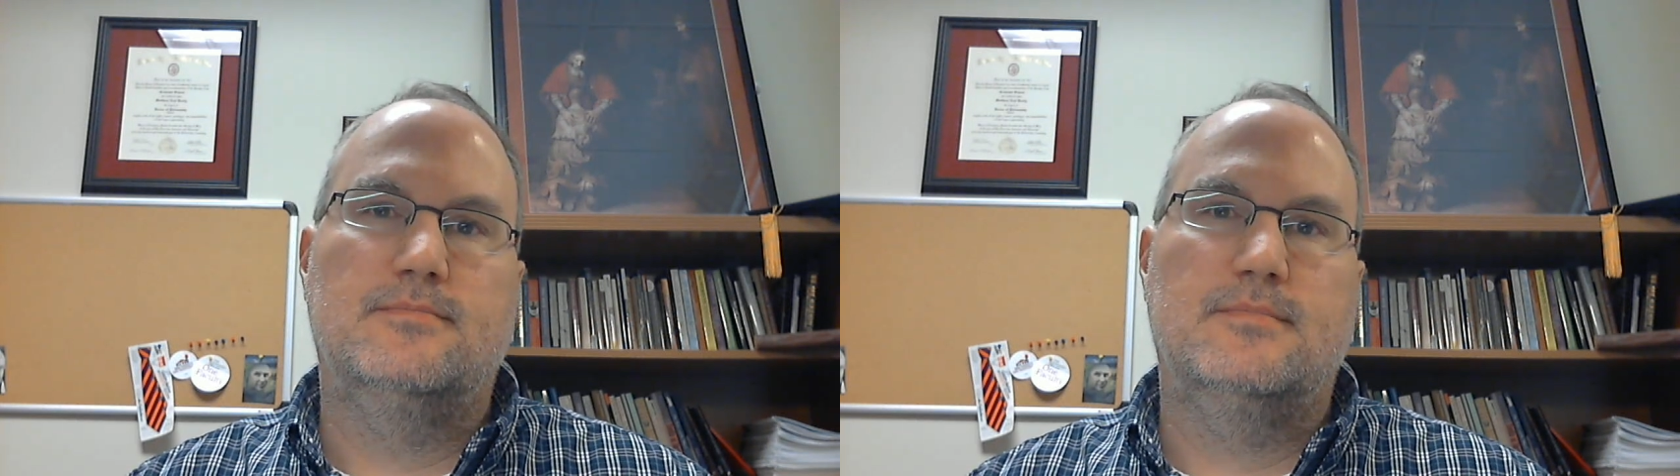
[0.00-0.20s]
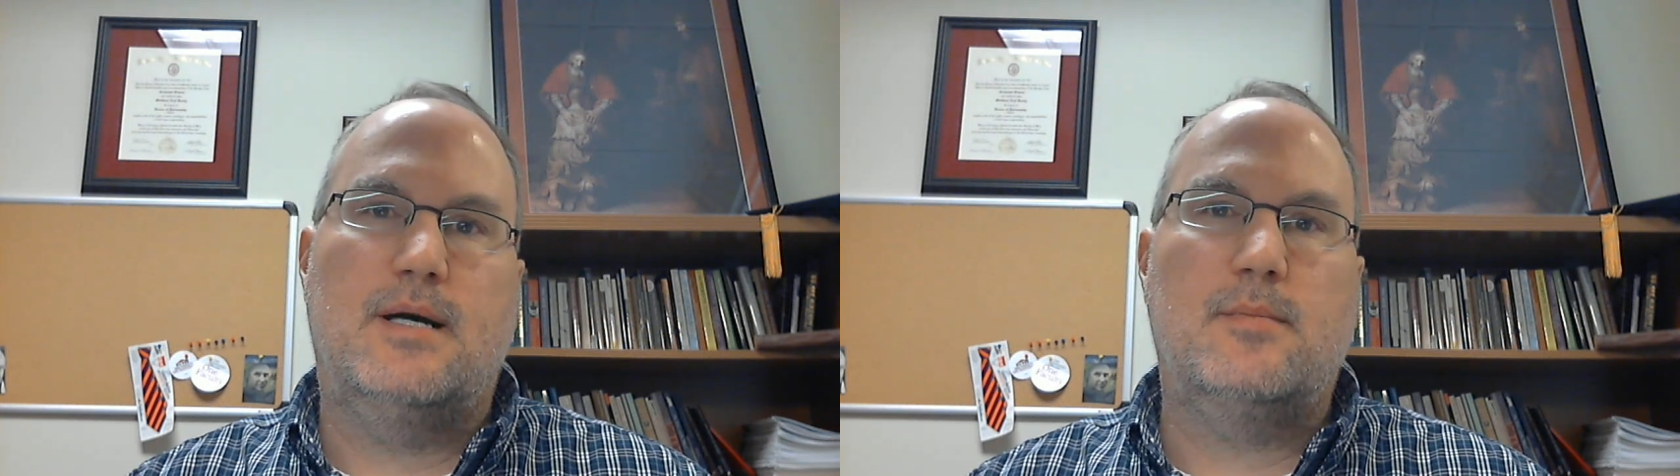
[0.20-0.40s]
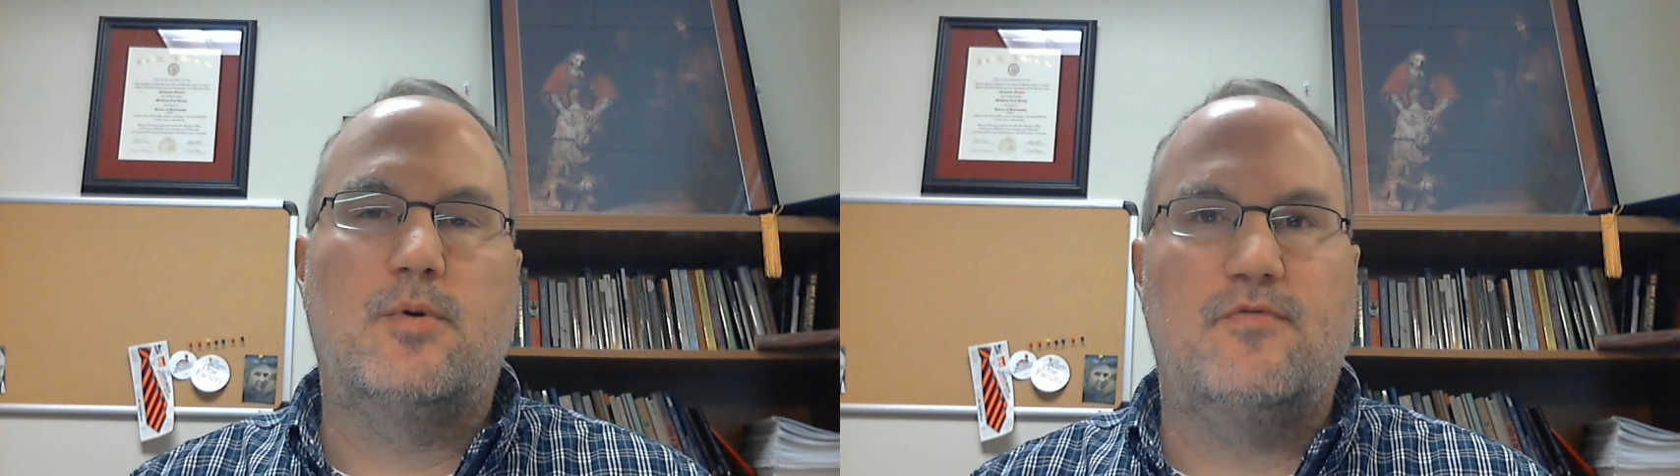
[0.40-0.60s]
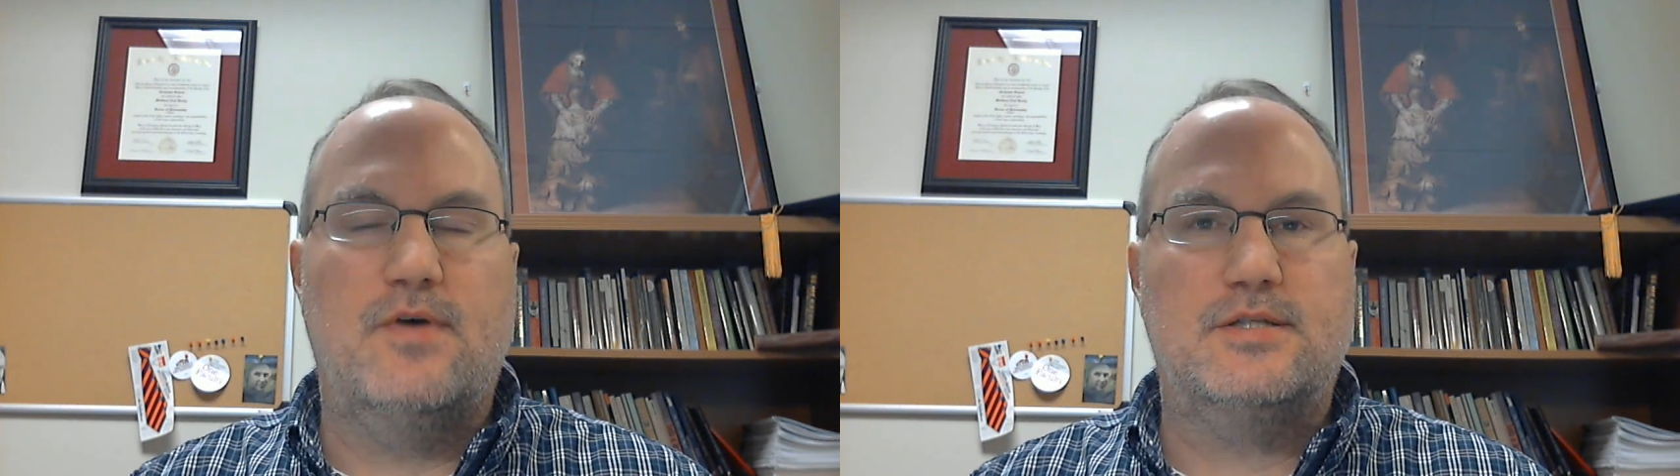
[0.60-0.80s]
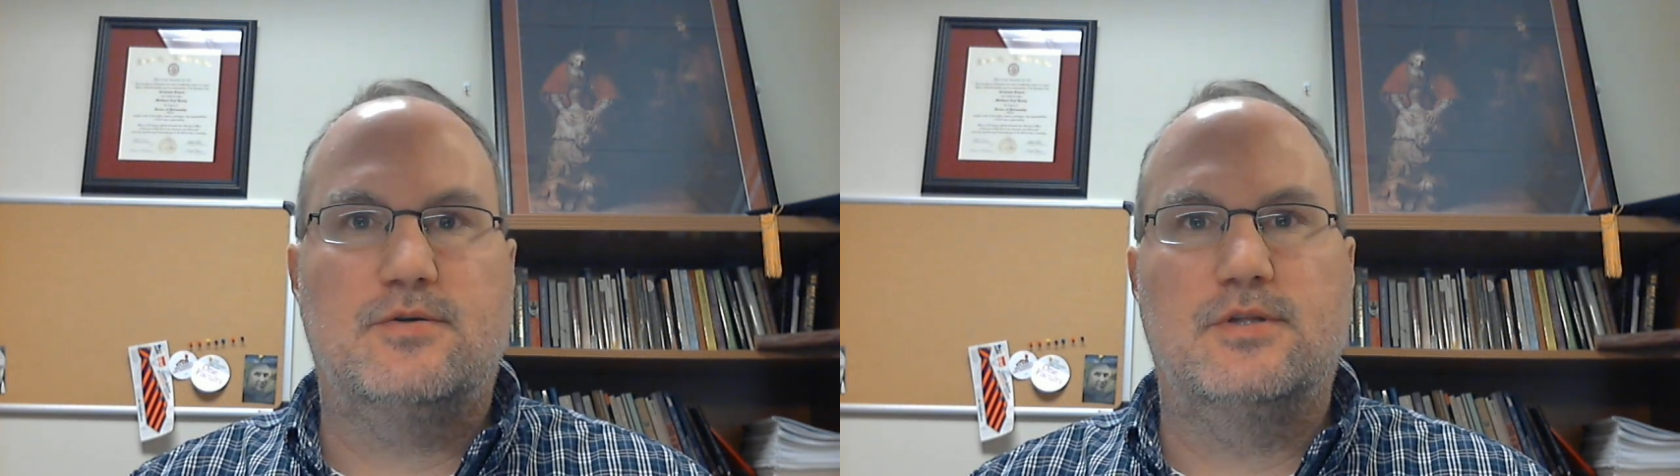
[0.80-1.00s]
I'm a
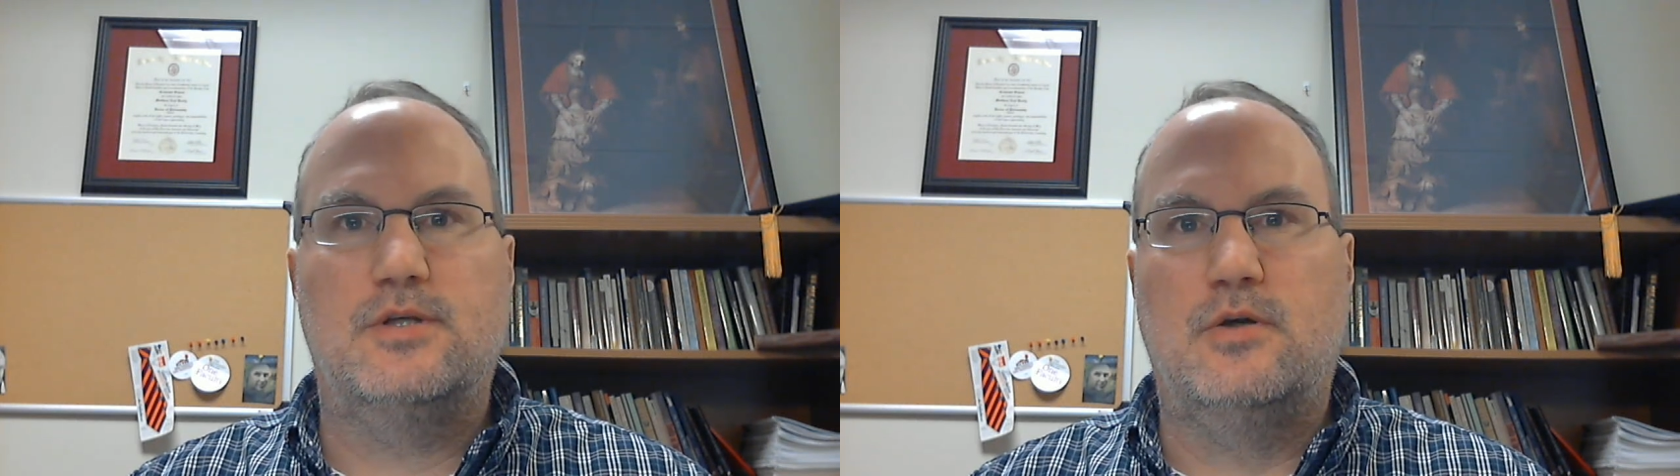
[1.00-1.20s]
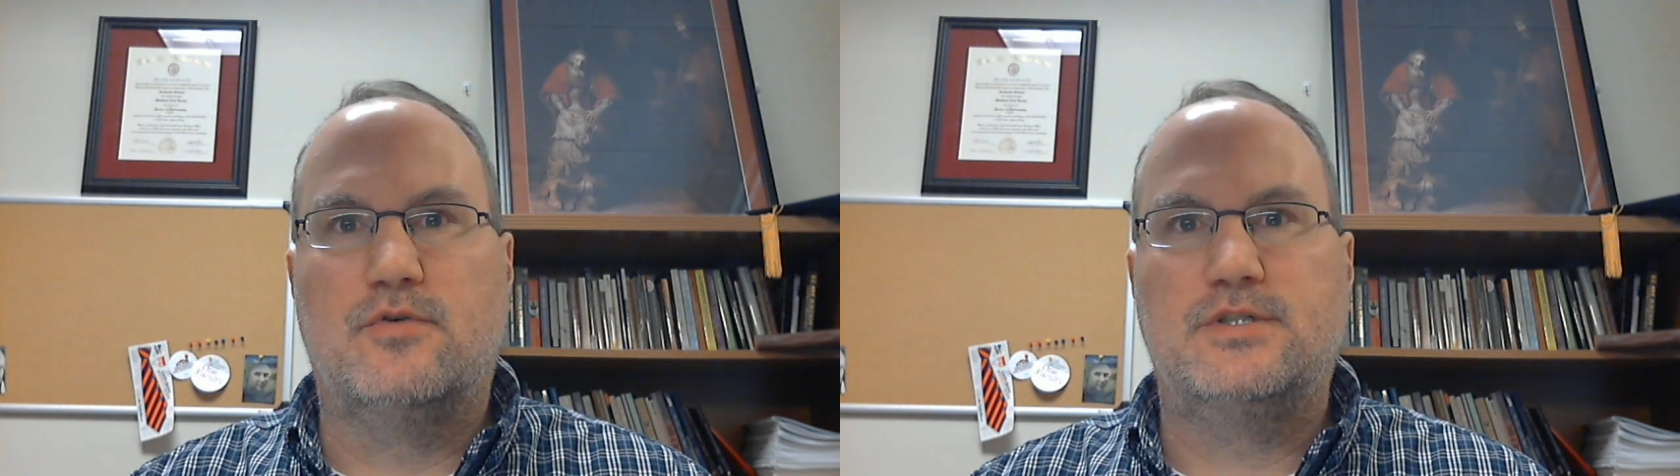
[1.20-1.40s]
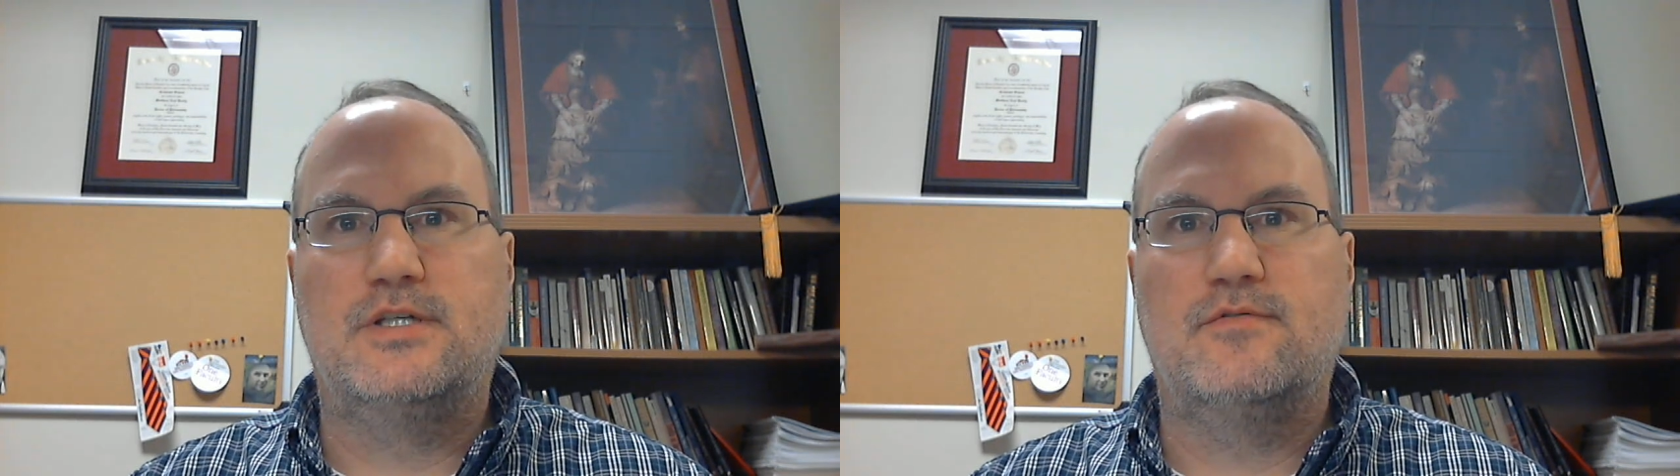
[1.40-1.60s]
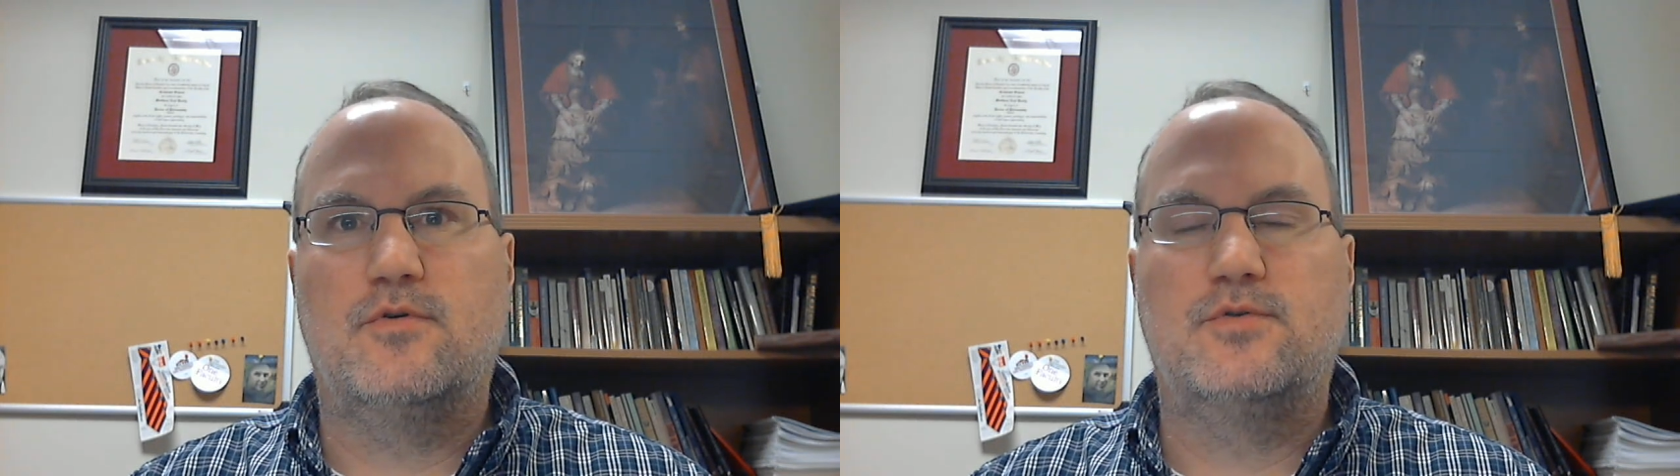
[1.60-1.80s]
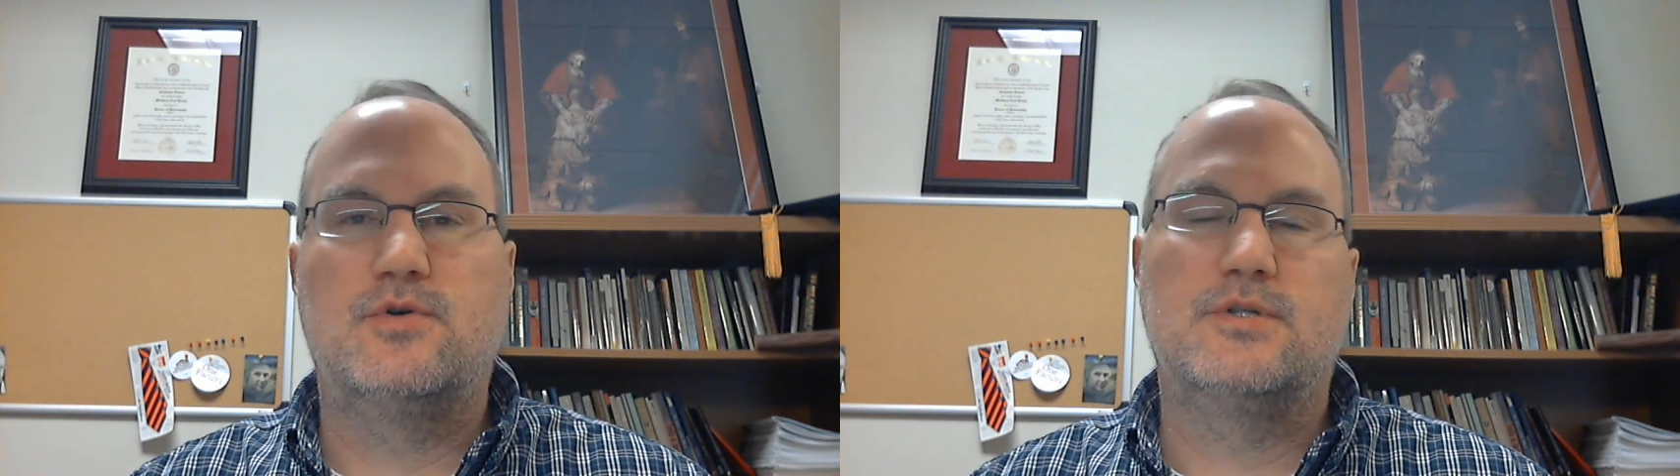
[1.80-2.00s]
professor at the University of
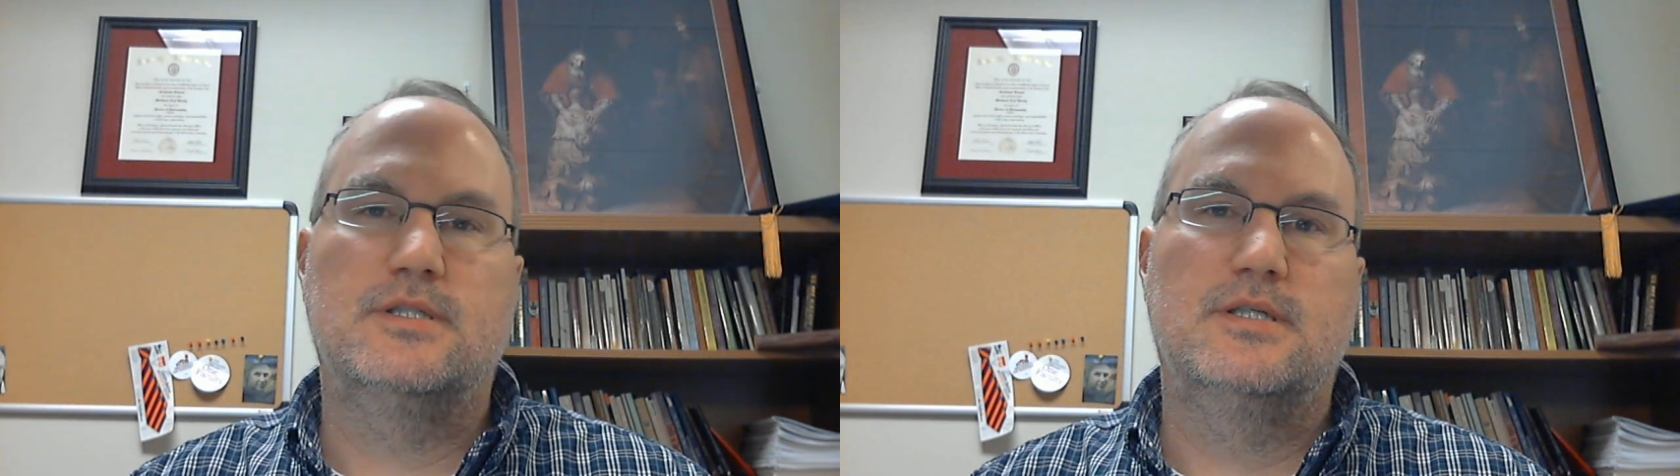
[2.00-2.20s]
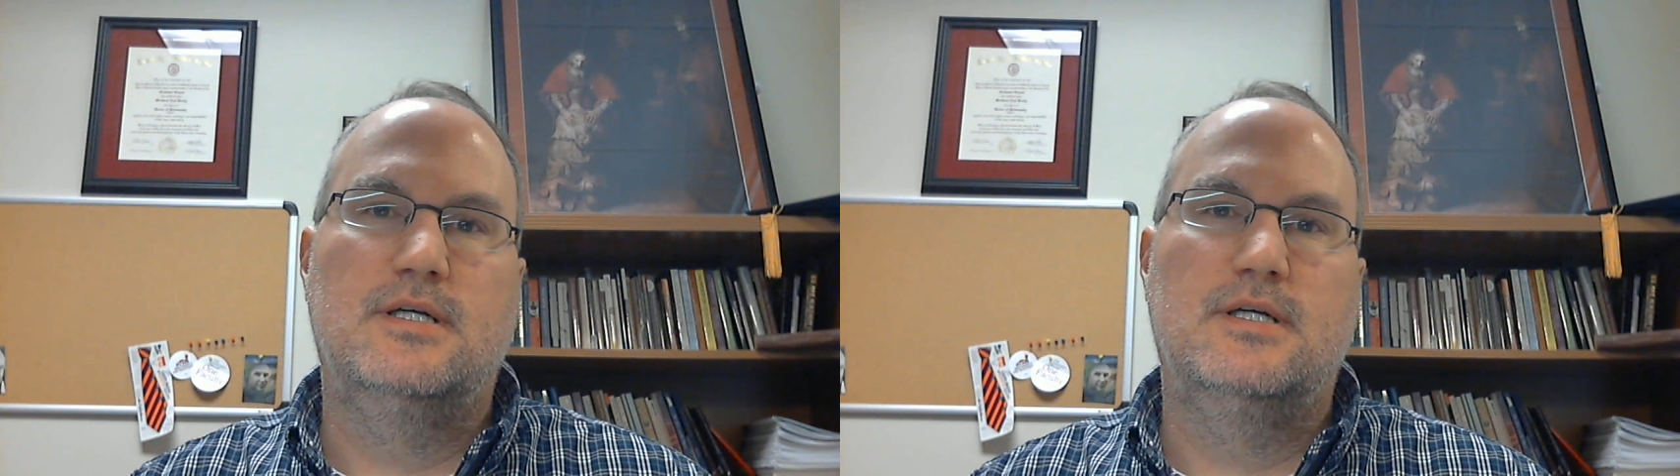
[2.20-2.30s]
North Georgia,